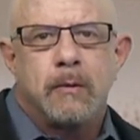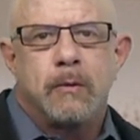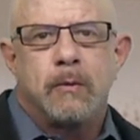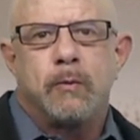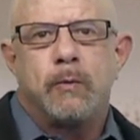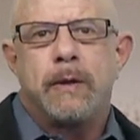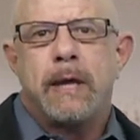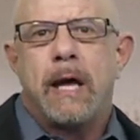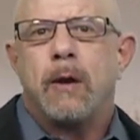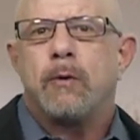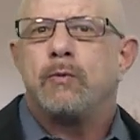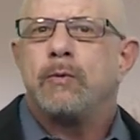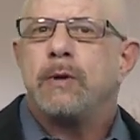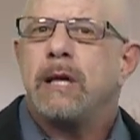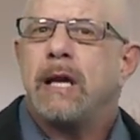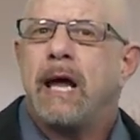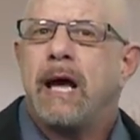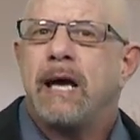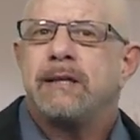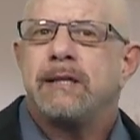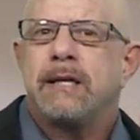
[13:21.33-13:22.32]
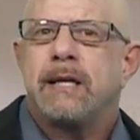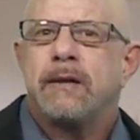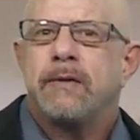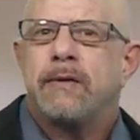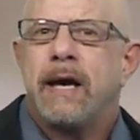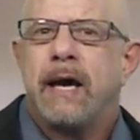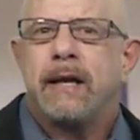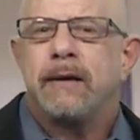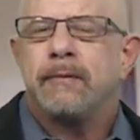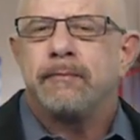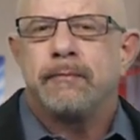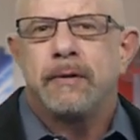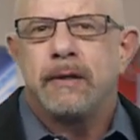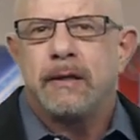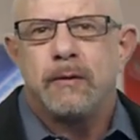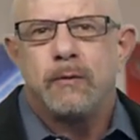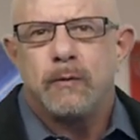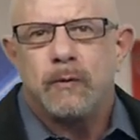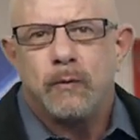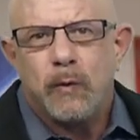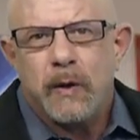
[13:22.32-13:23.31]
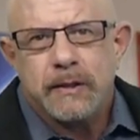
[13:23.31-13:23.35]
without realizing that it
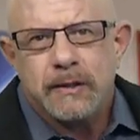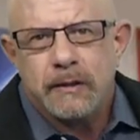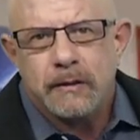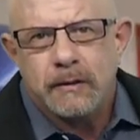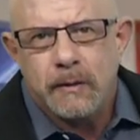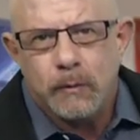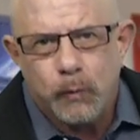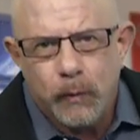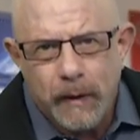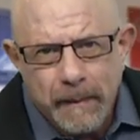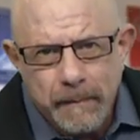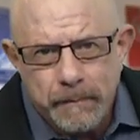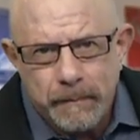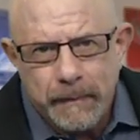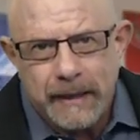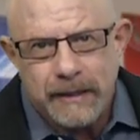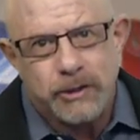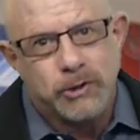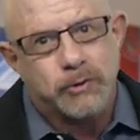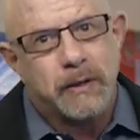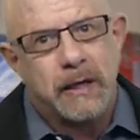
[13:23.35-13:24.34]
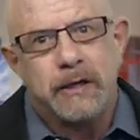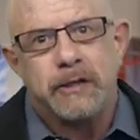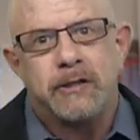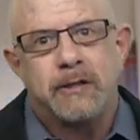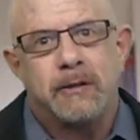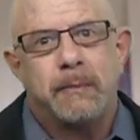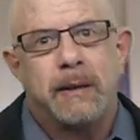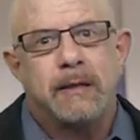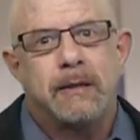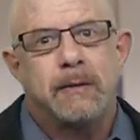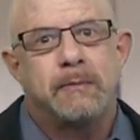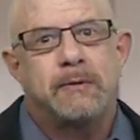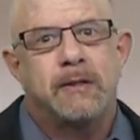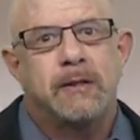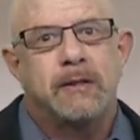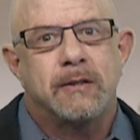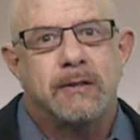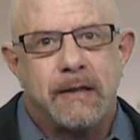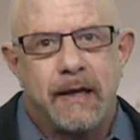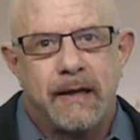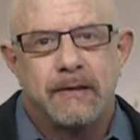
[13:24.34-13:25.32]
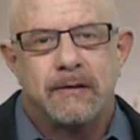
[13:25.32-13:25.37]
wasn't the web page strategy that made them
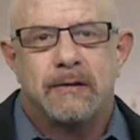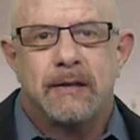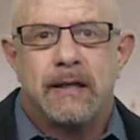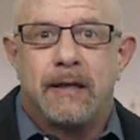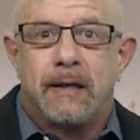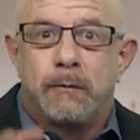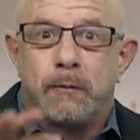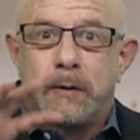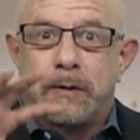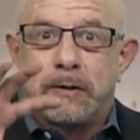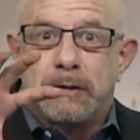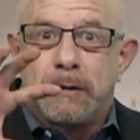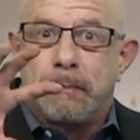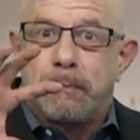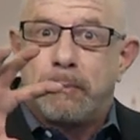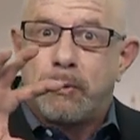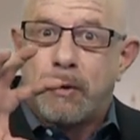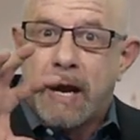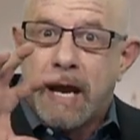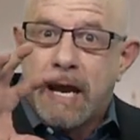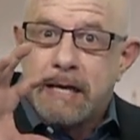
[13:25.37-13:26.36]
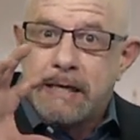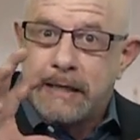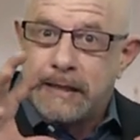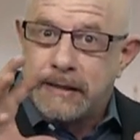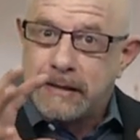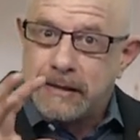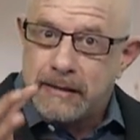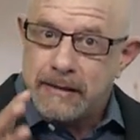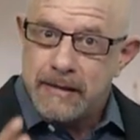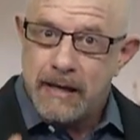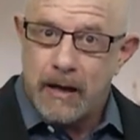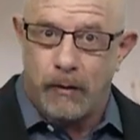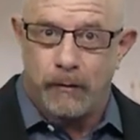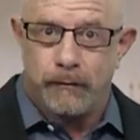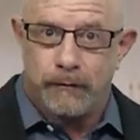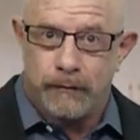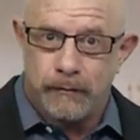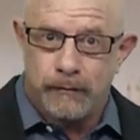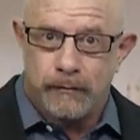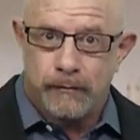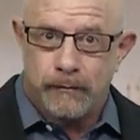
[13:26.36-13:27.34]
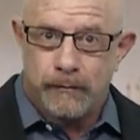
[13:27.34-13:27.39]
success. It was the brand
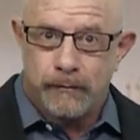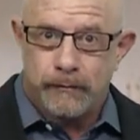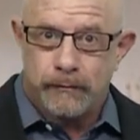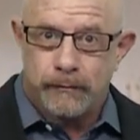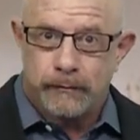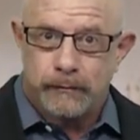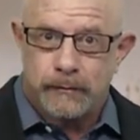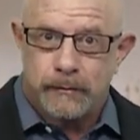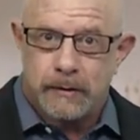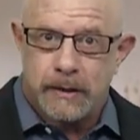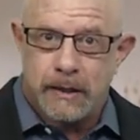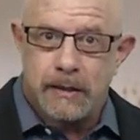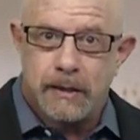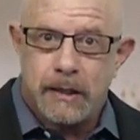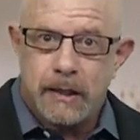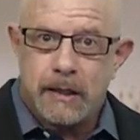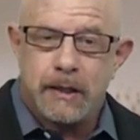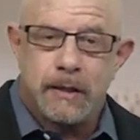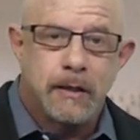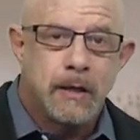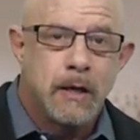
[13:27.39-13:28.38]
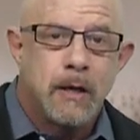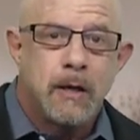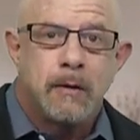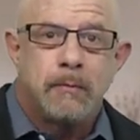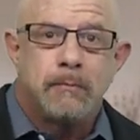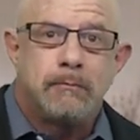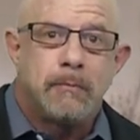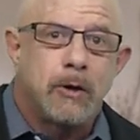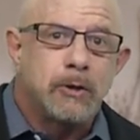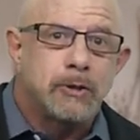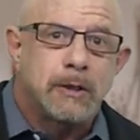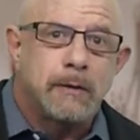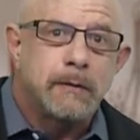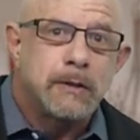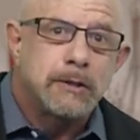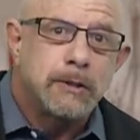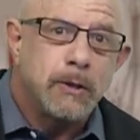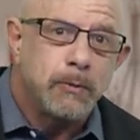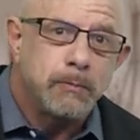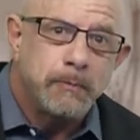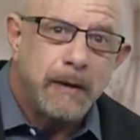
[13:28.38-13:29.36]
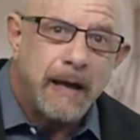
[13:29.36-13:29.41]
itself. Indeed, most of us
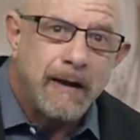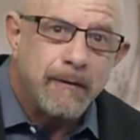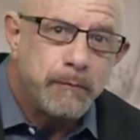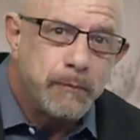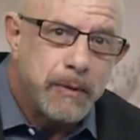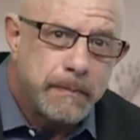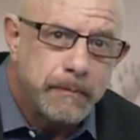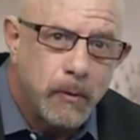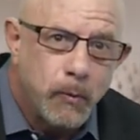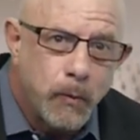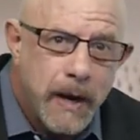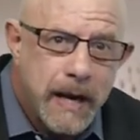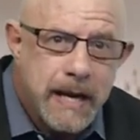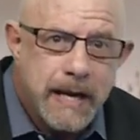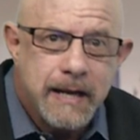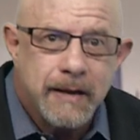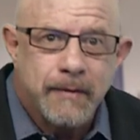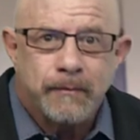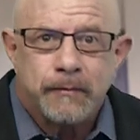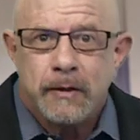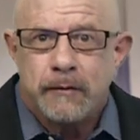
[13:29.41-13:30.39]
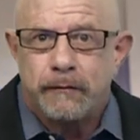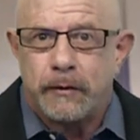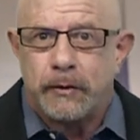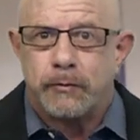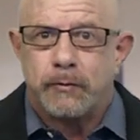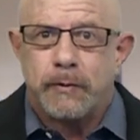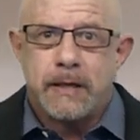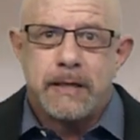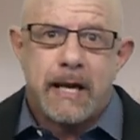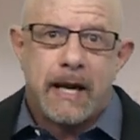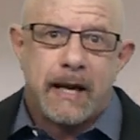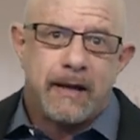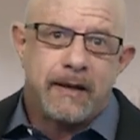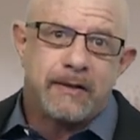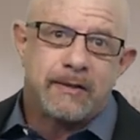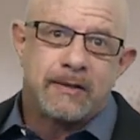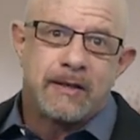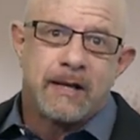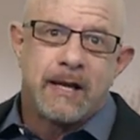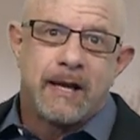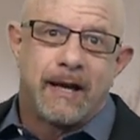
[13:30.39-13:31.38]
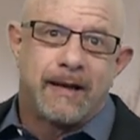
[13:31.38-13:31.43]
don't have people waiting for 3 days,